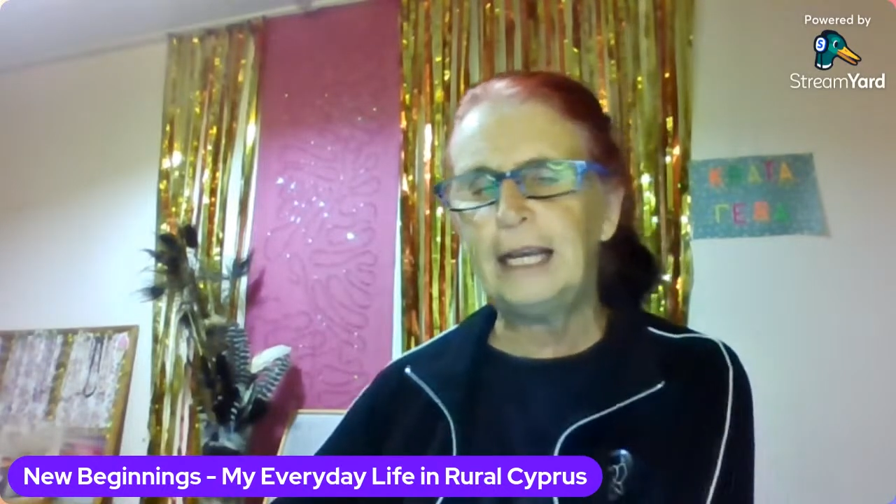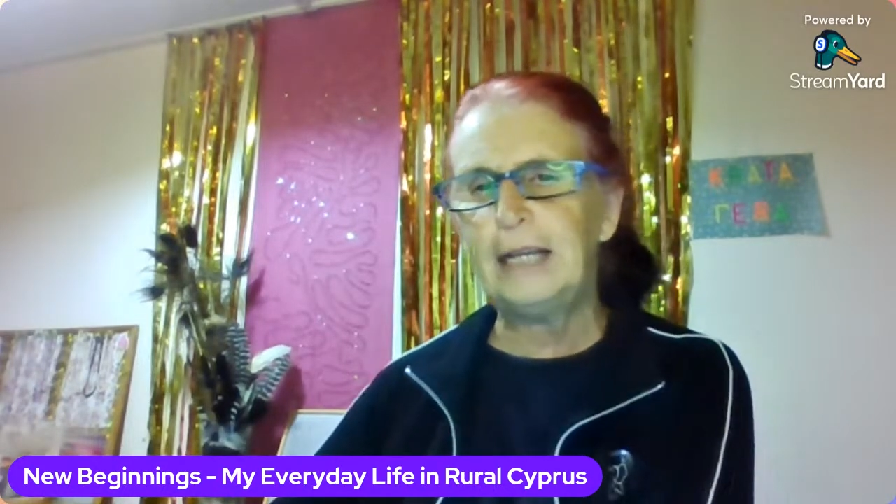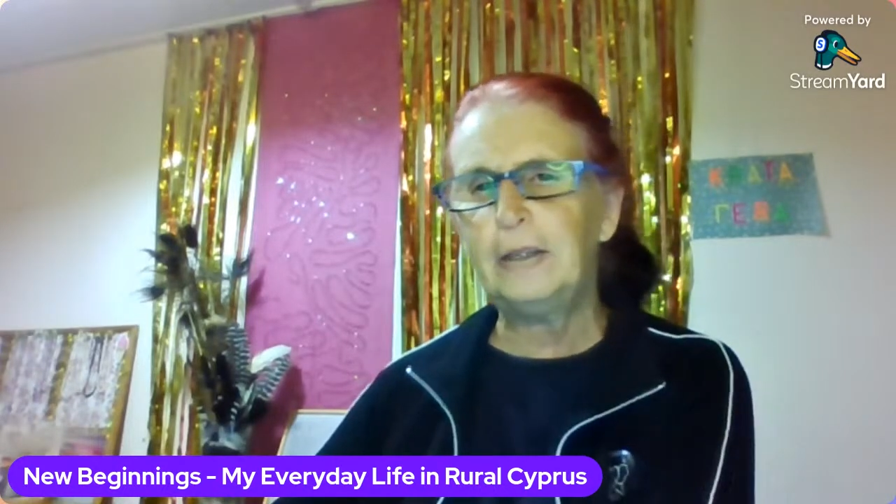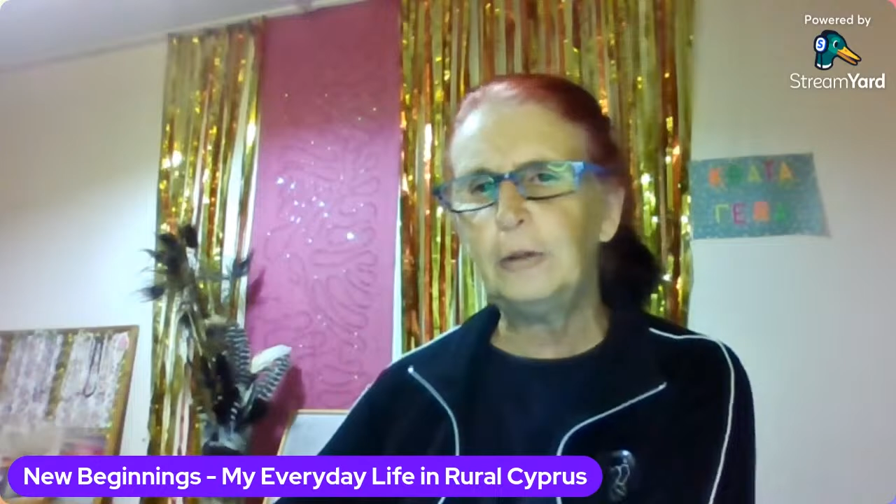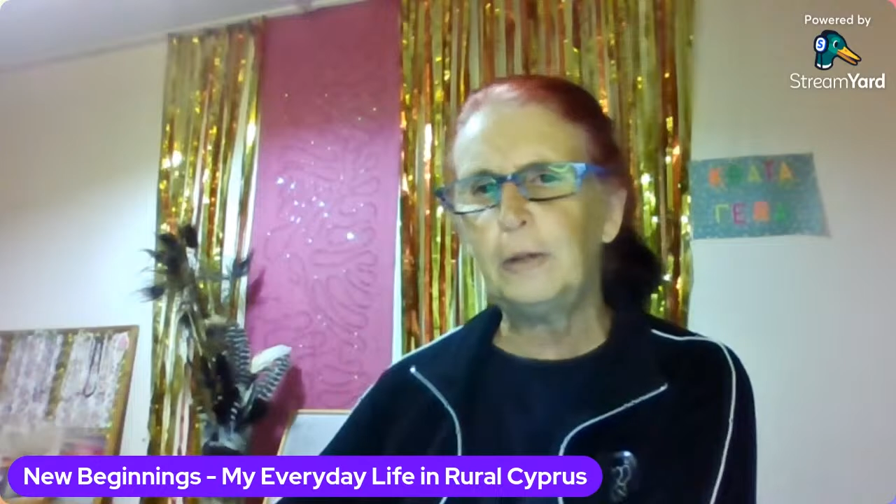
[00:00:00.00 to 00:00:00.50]

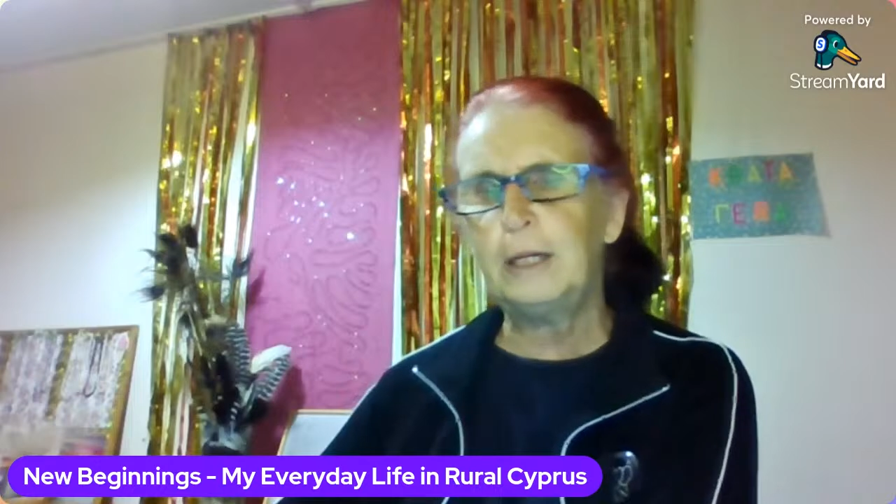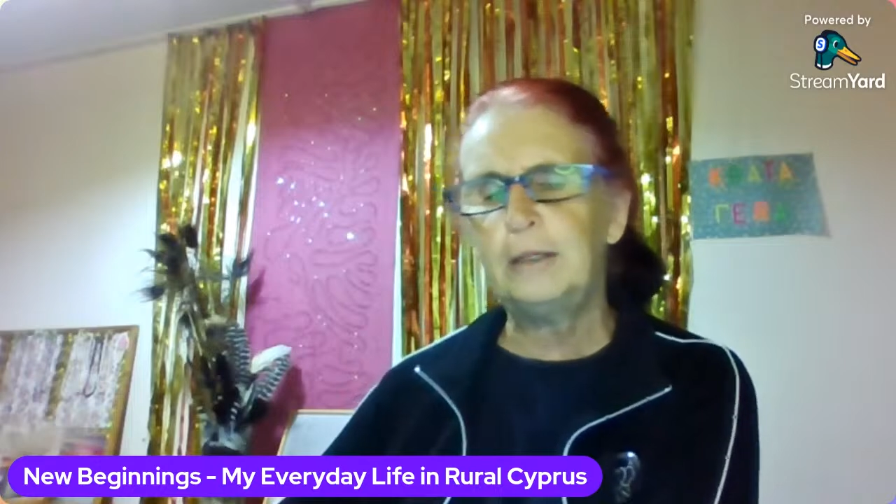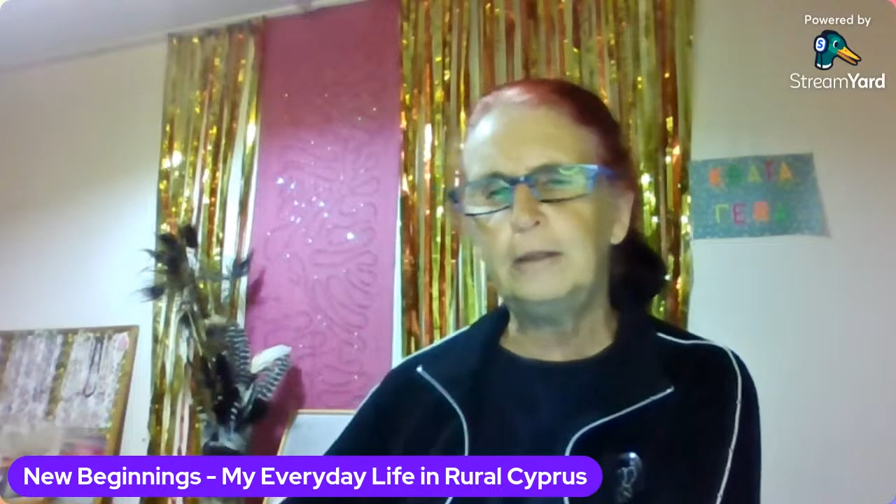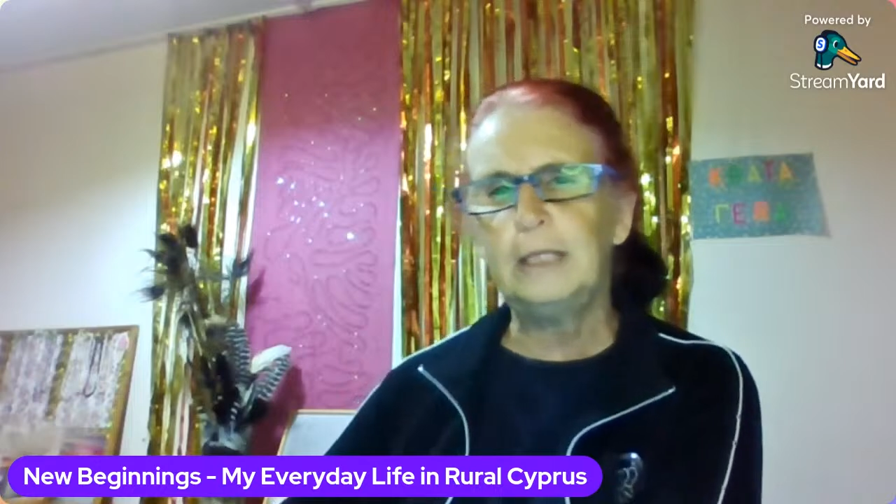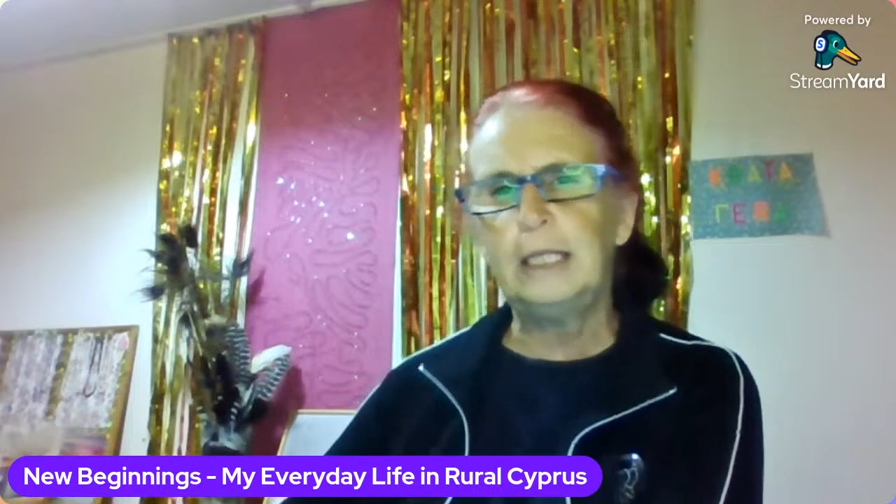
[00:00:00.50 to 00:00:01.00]
quote,
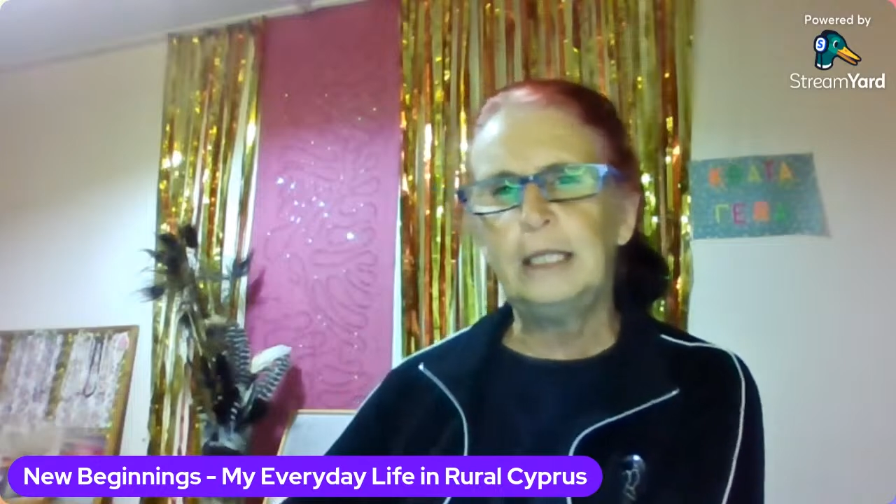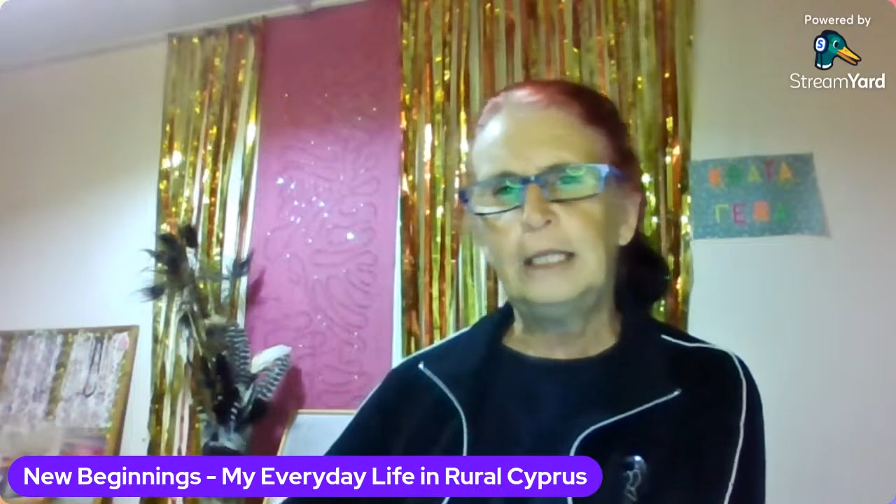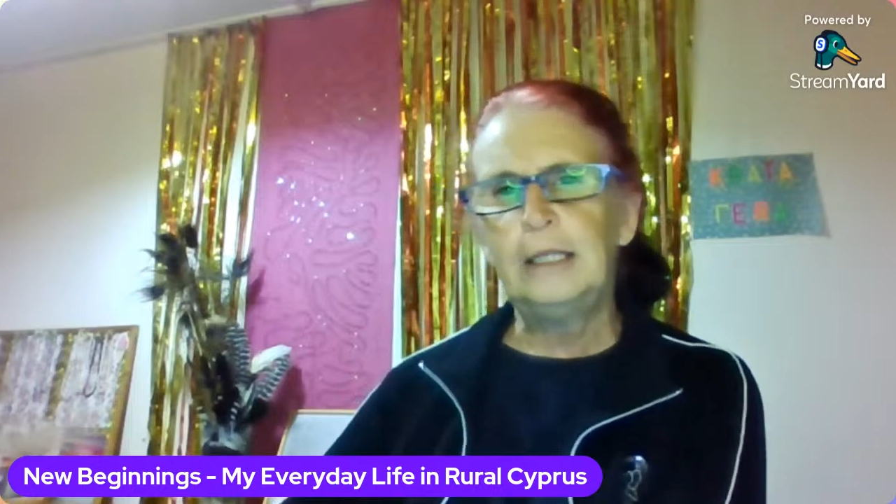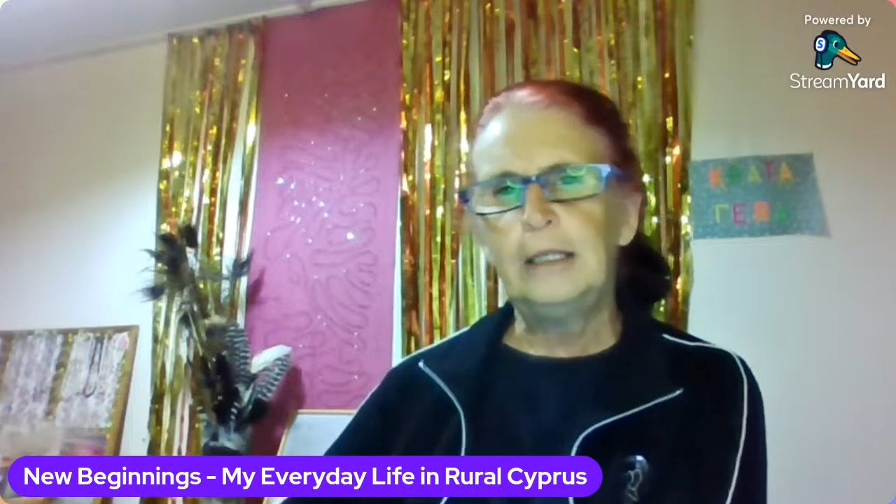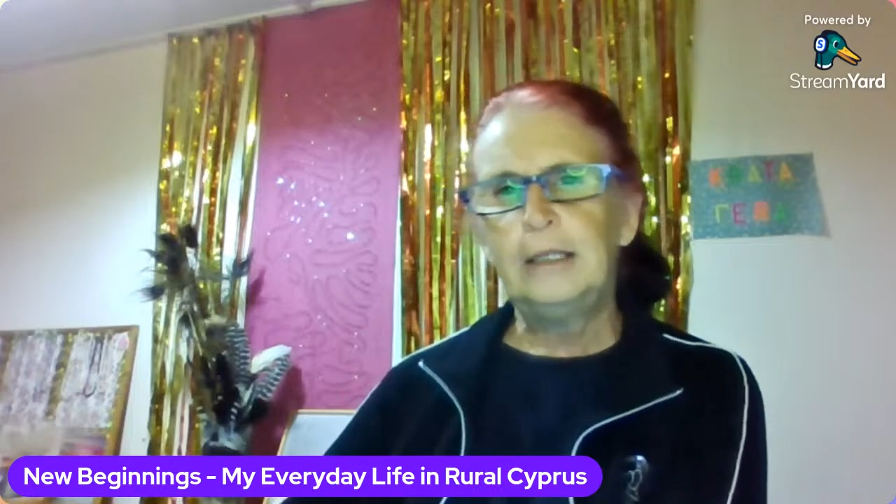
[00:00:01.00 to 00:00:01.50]

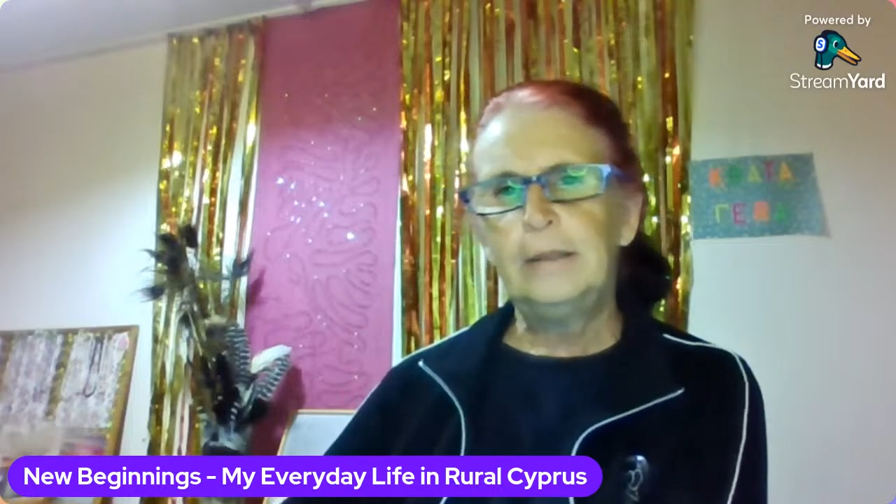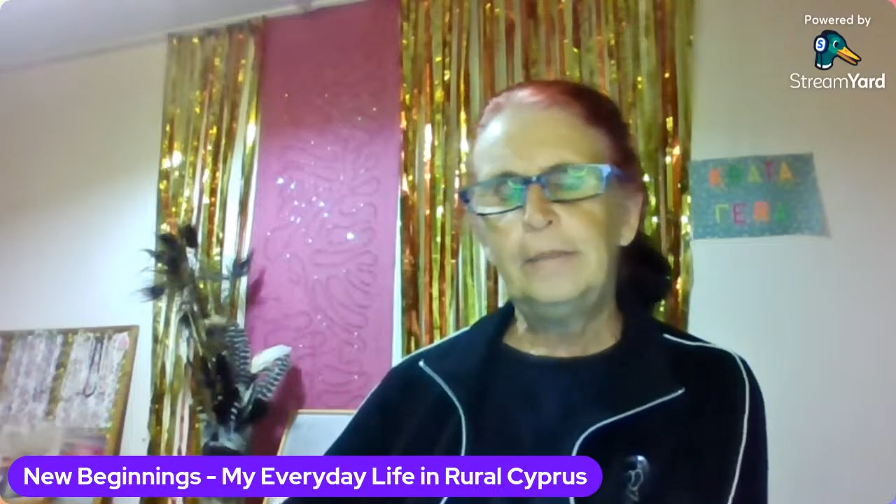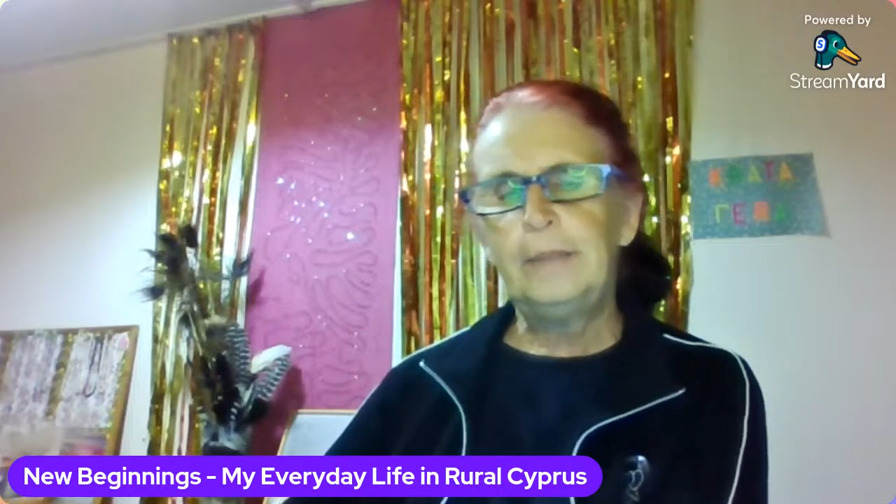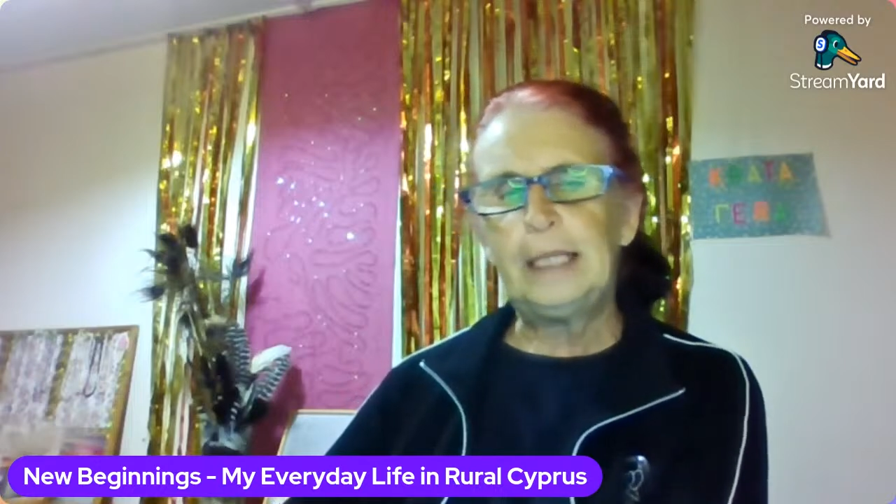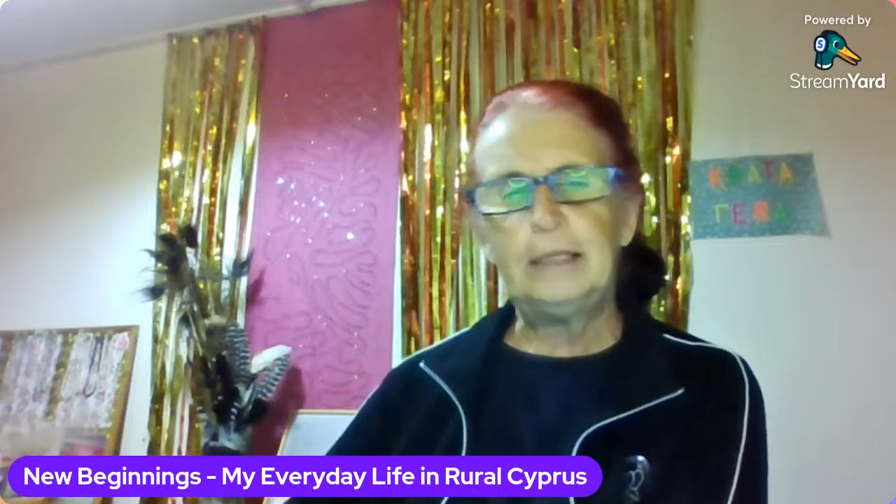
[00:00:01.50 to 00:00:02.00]
because